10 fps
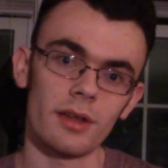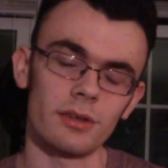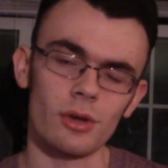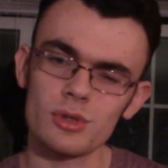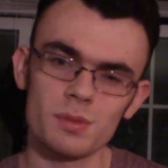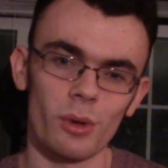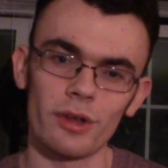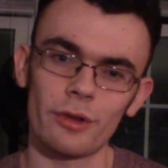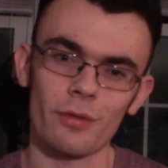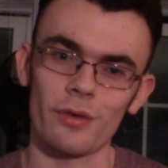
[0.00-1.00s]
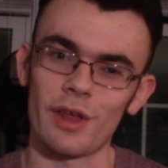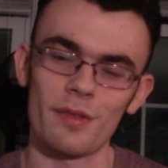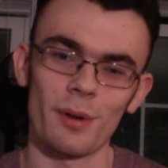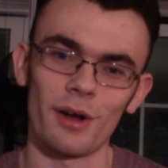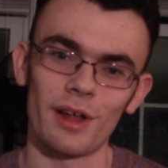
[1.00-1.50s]
No spoilers for
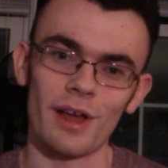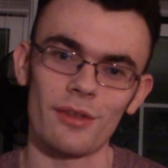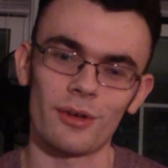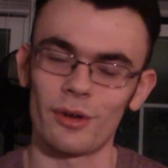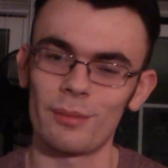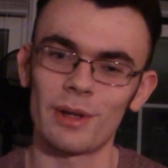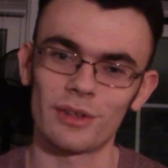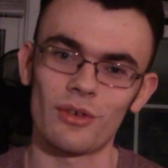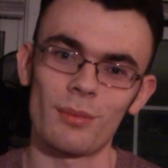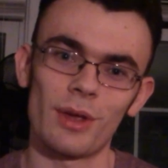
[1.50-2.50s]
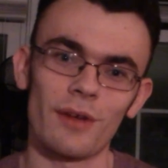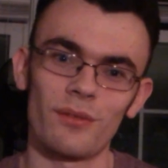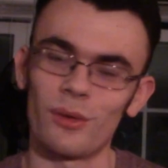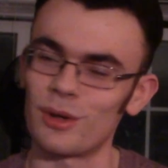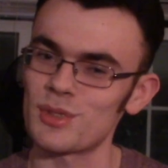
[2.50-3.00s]
his part either, going back to Creepy Guy
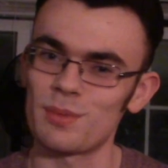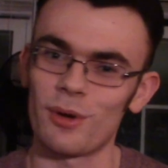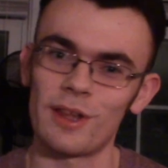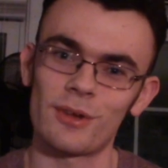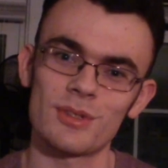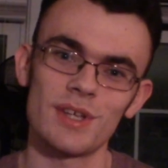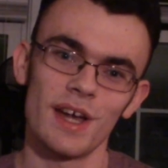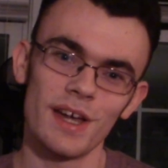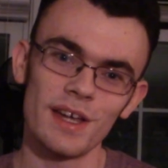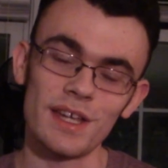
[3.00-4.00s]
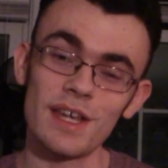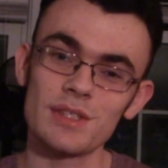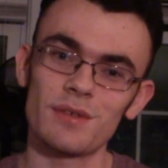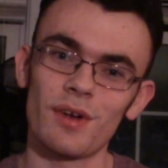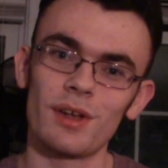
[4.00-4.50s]
4, no spoilers. He
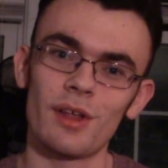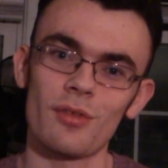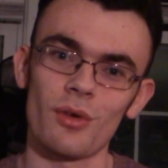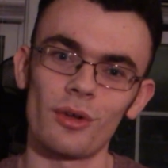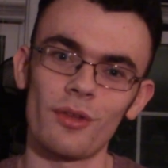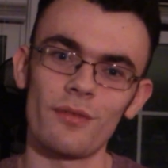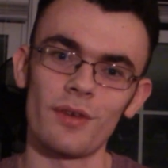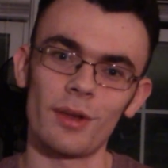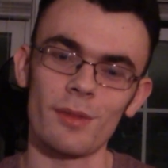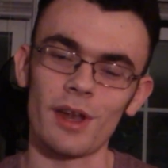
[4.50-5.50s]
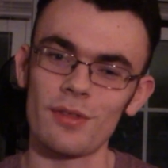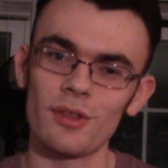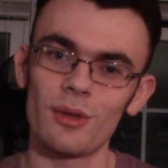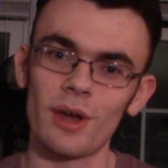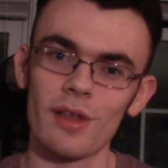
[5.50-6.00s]
has a very nice role in the film that I
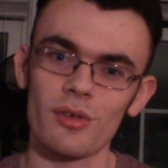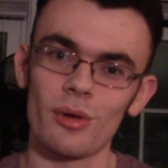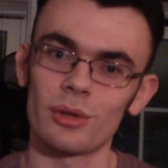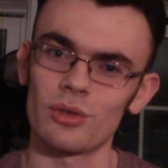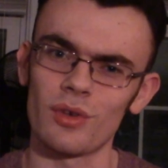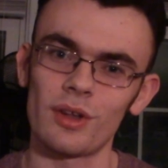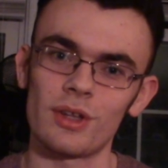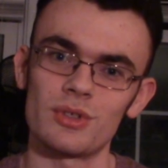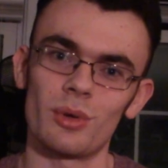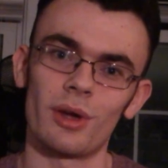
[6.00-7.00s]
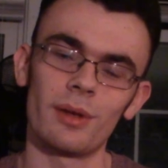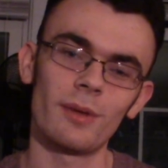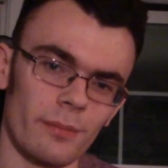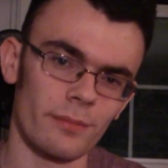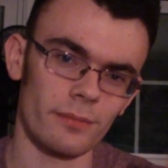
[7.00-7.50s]
think you guys are going to really enjoy.
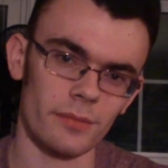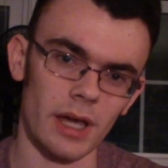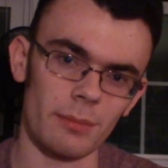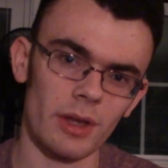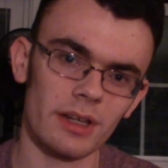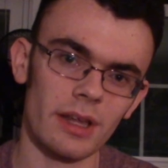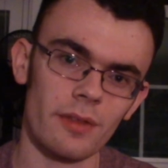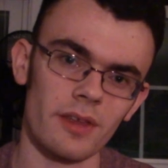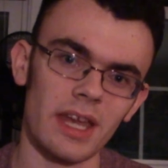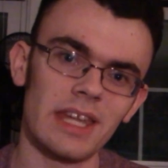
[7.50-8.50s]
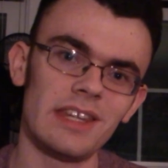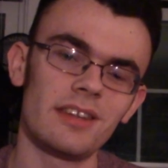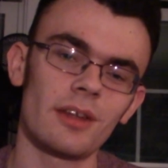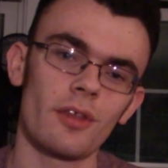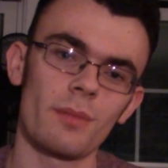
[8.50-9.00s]
I'm not announcing any
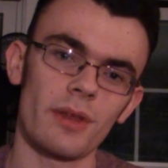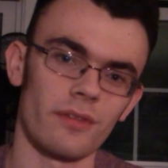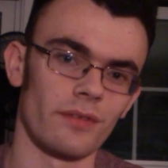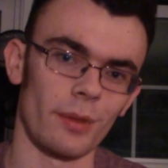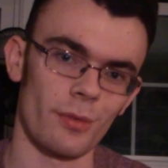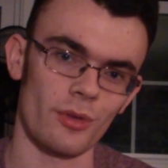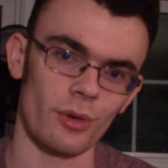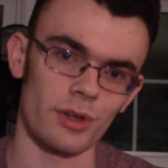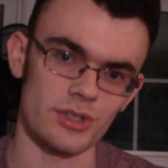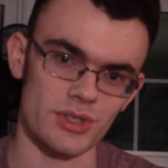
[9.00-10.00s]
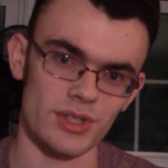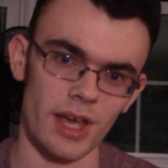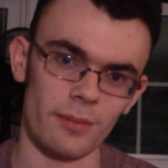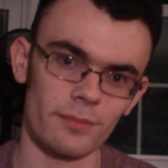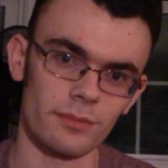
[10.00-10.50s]
details about the film story just
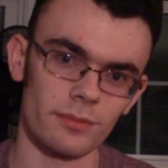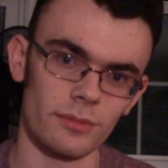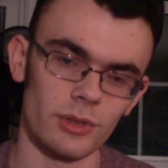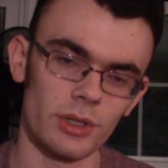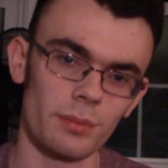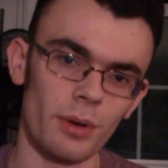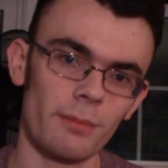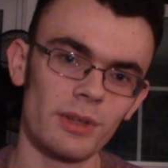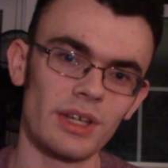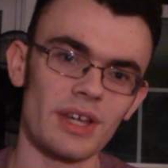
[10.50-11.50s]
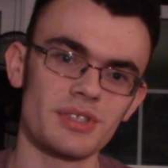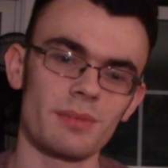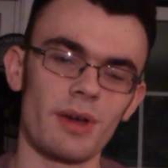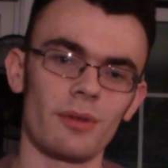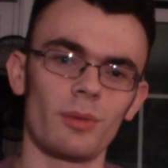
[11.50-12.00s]
yet. You can probably guess
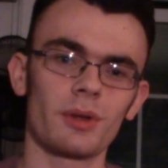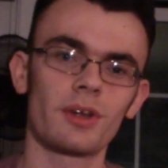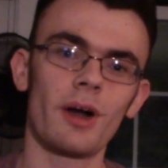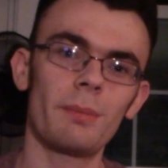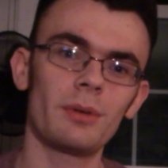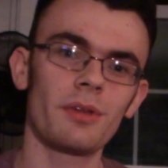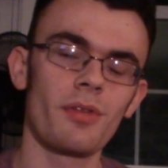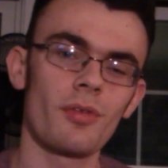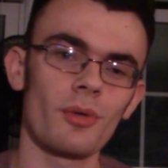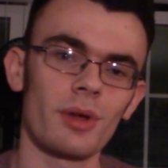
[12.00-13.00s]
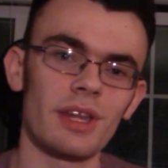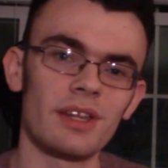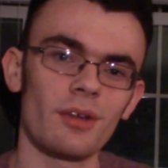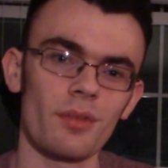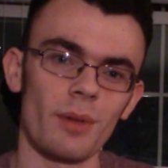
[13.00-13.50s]
about what a couple of the story
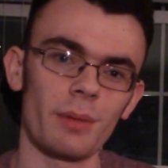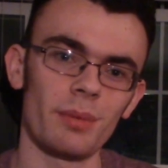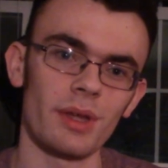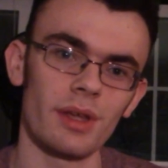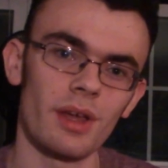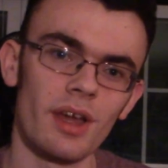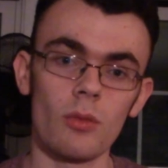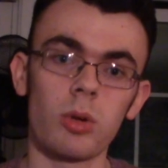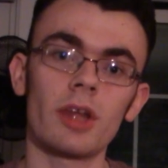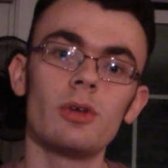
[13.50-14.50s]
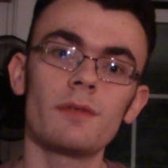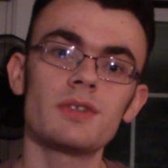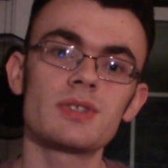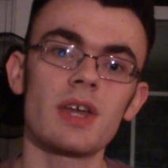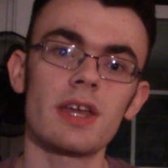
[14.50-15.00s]
details might be. What I do have
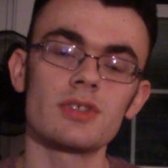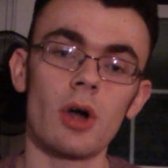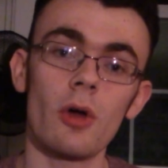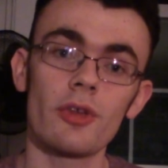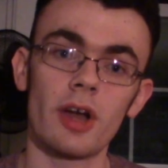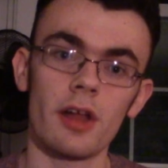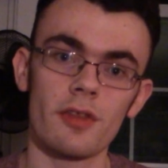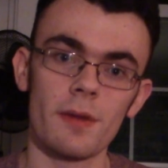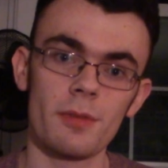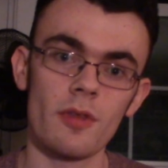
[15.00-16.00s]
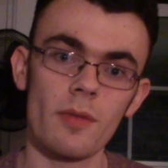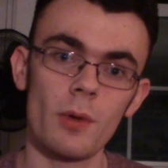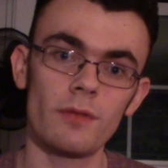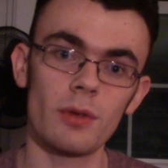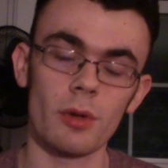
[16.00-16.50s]
to say is all the concepts in the
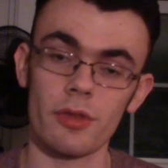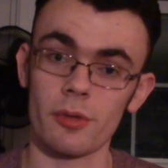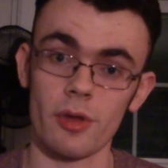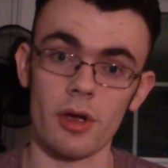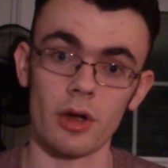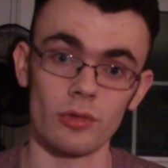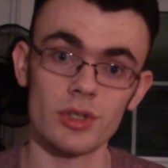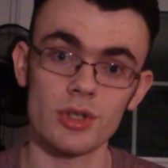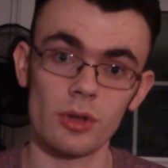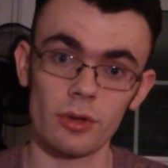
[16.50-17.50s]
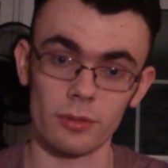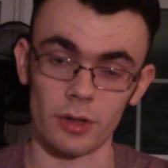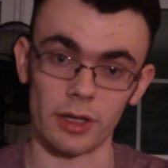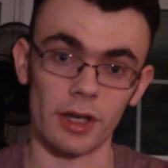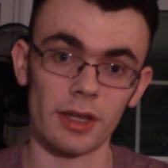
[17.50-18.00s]
movie, whether they're original,
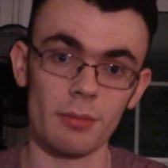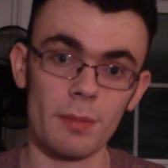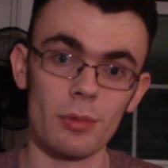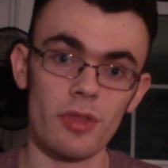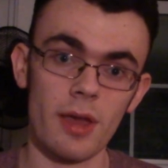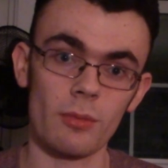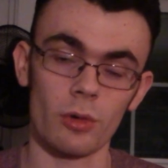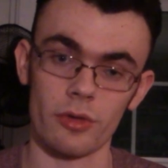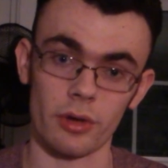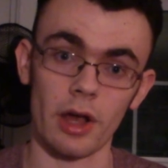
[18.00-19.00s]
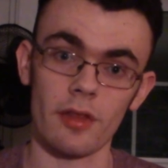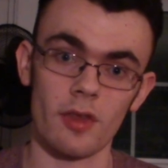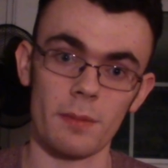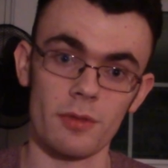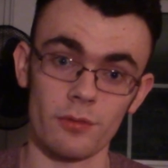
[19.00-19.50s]
like I came up with them, or they're
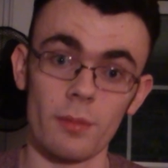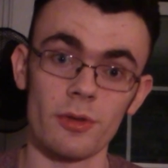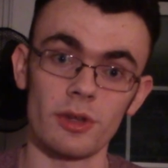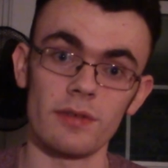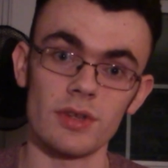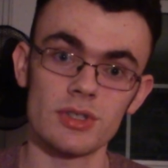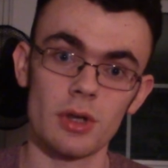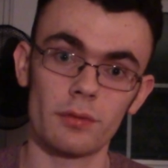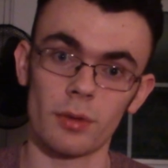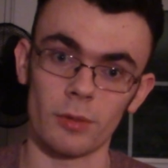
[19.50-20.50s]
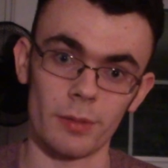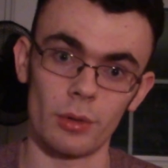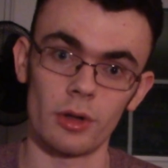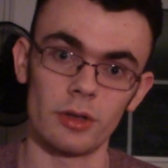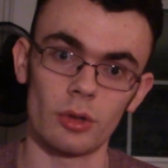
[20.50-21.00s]
concepts from the TV show, from
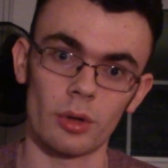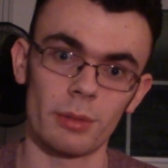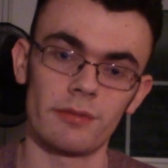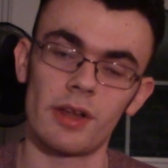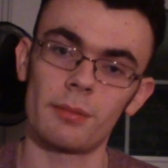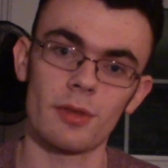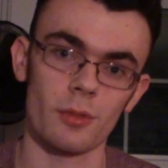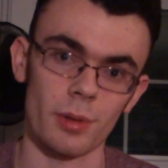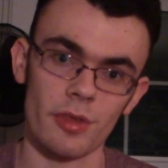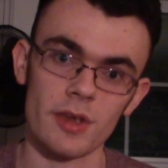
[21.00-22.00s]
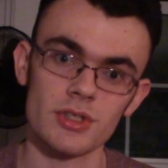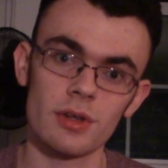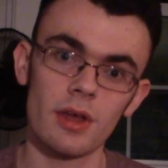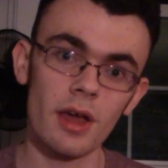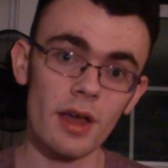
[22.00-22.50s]
rebooted Tournament of Elements or
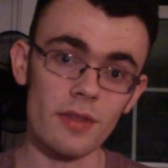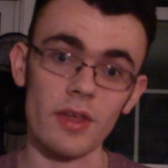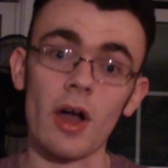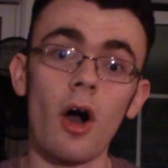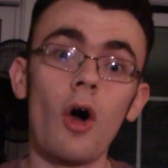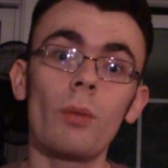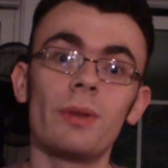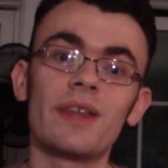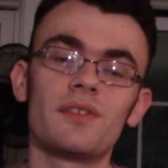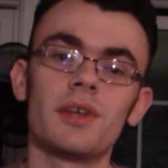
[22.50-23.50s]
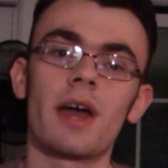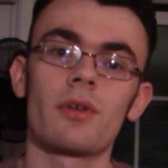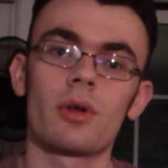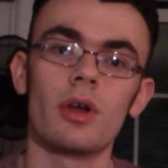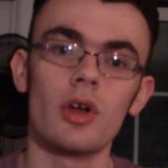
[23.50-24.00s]
Possession, they all blend
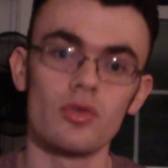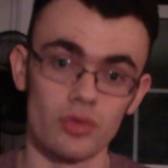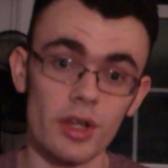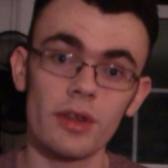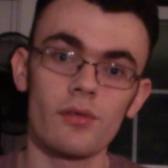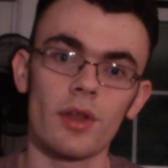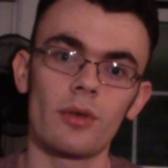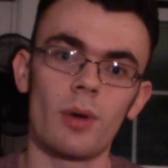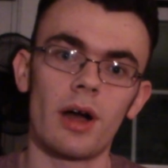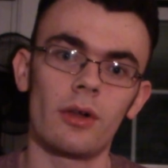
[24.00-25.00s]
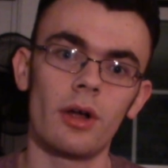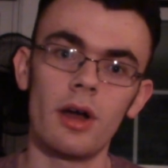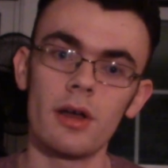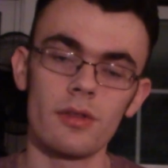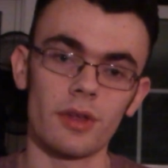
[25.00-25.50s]
together really, really well.
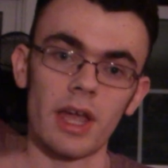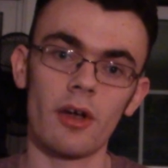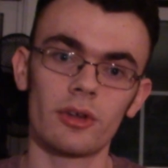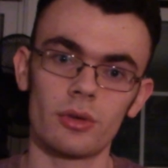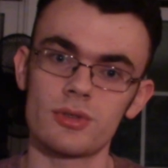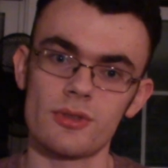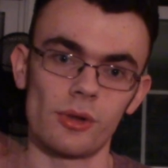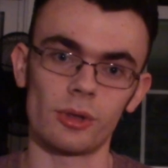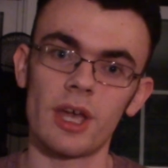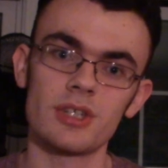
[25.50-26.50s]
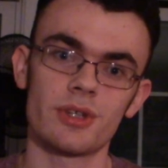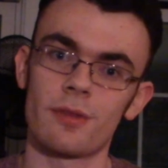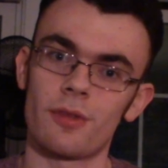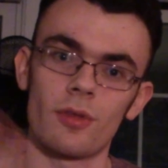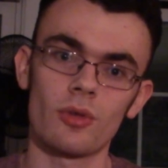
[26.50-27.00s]
The characters, the
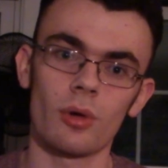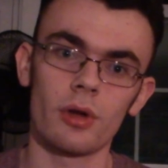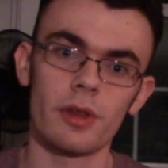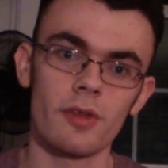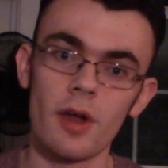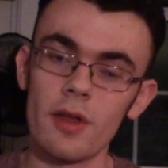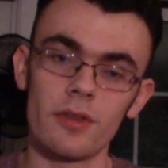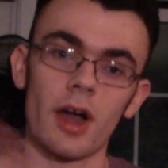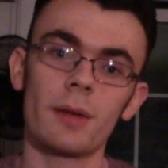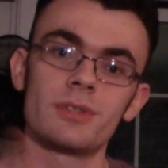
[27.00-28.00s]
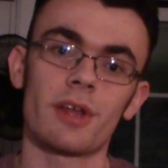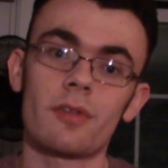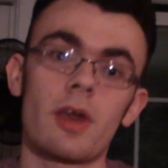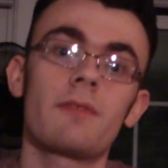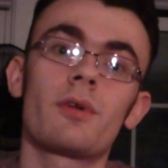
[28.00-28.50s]
locations, the stories, the
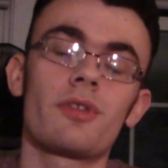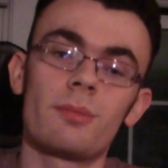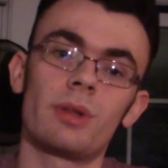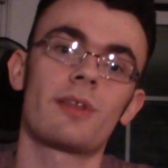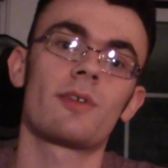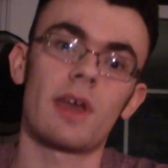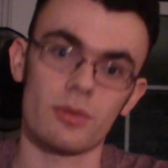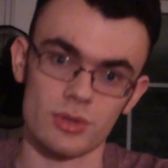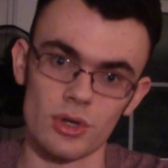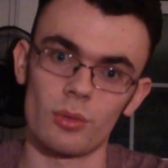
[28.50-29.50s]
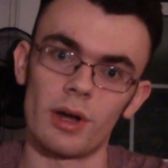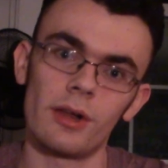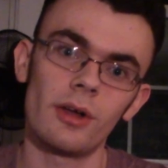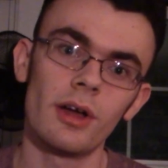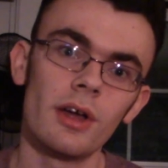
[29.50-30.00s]
objects, everything blends together so well.